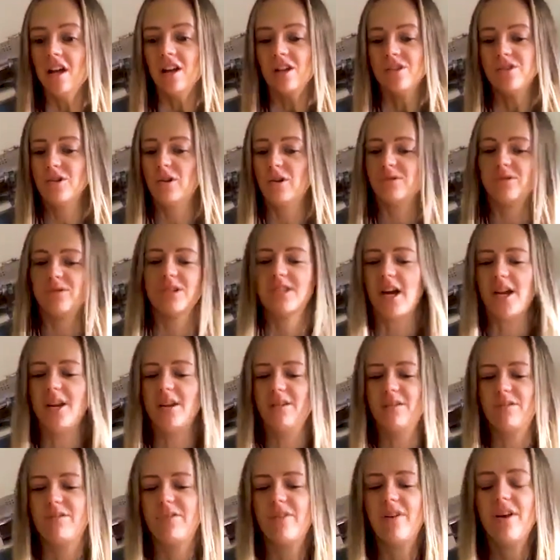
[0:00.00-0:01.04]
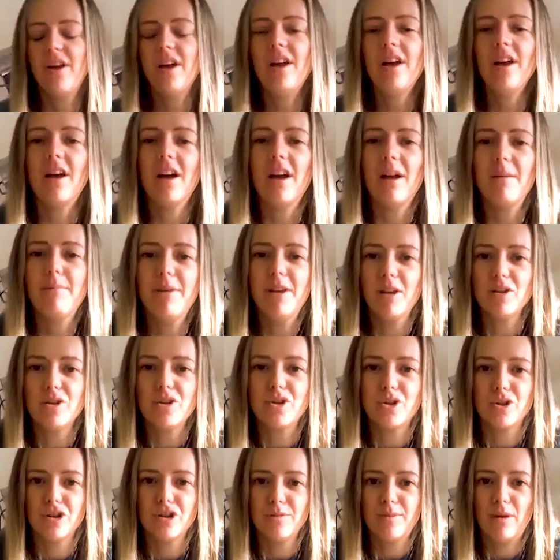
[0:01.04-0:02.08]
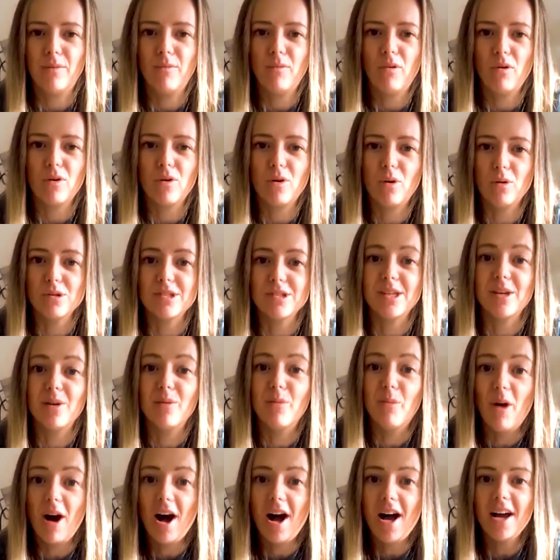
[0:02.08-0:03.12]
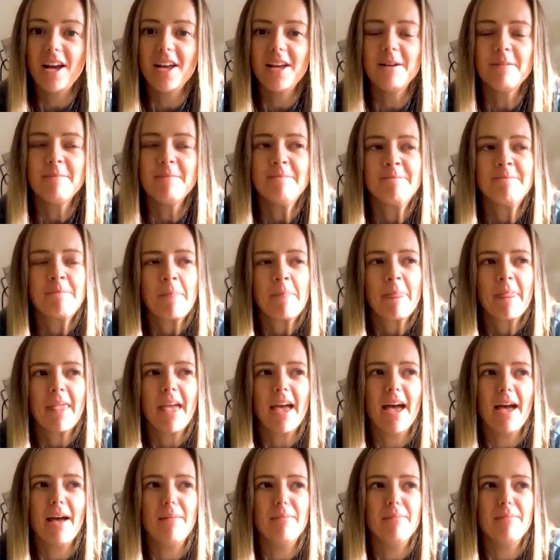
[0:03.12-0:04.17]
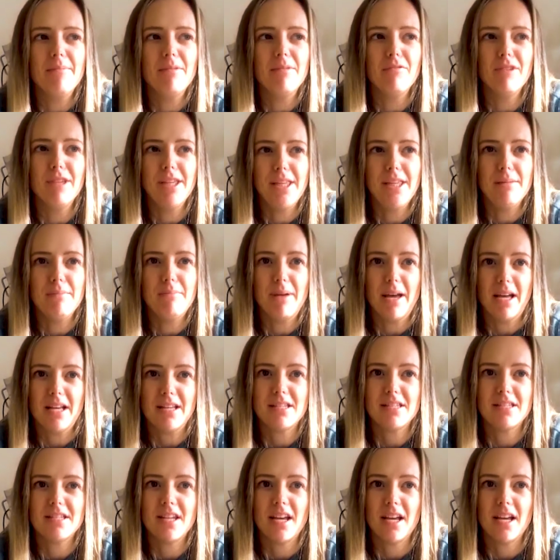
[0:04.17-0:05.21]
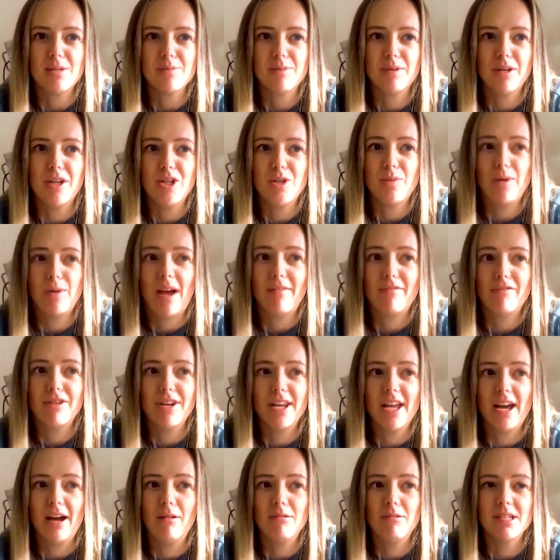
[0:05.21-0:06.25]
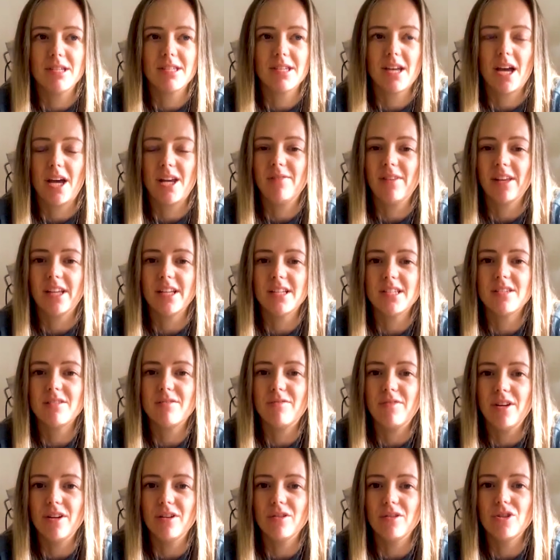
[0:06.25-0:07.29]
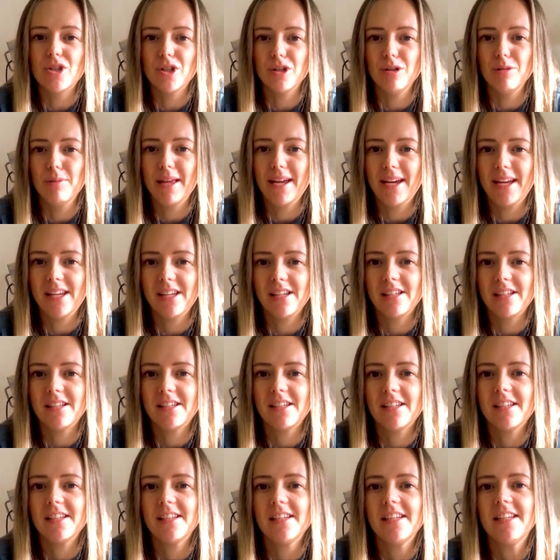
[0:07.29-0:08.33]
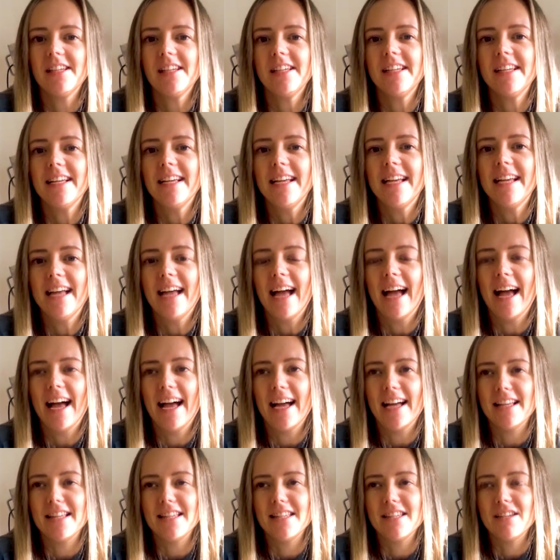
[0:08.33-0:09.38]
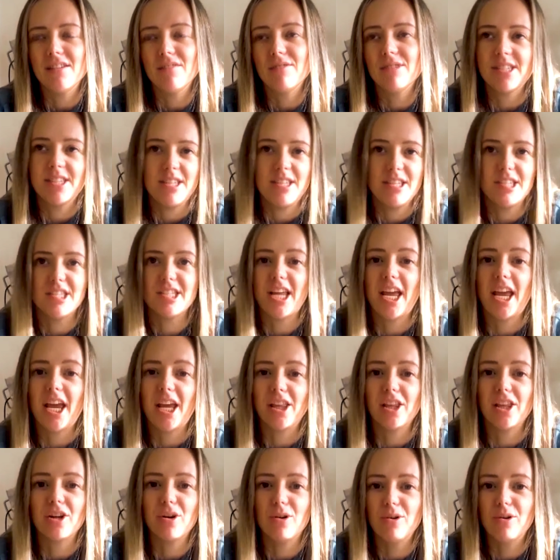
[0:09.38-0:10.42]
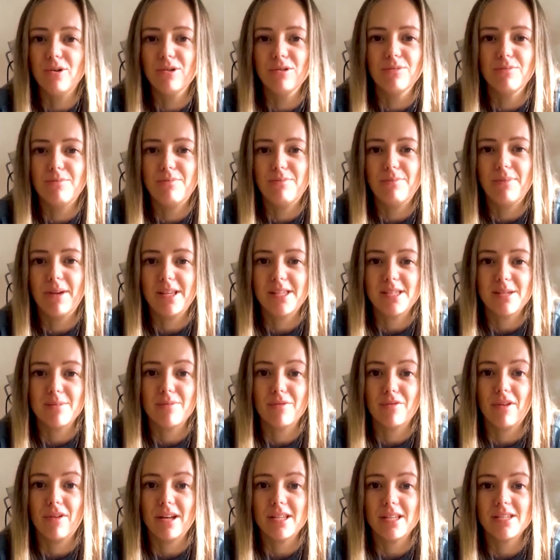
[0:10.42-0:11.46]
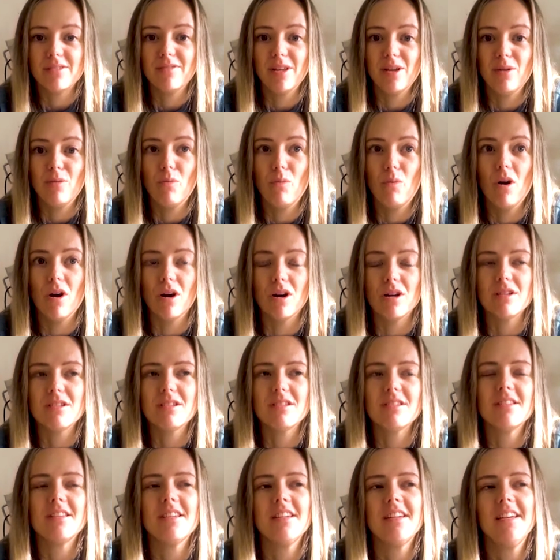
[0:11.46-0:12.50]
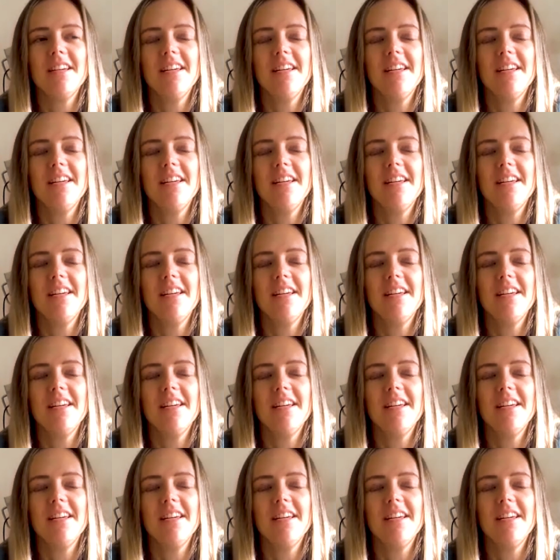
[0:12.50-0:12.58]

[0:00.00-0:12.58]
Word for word: doctors kind of a bit unsure about what causes it and why. Um, but really, the best explanation we have for now is it's kind of like a severe chilblain. And obviously, staying in the cold makes it progressively worse.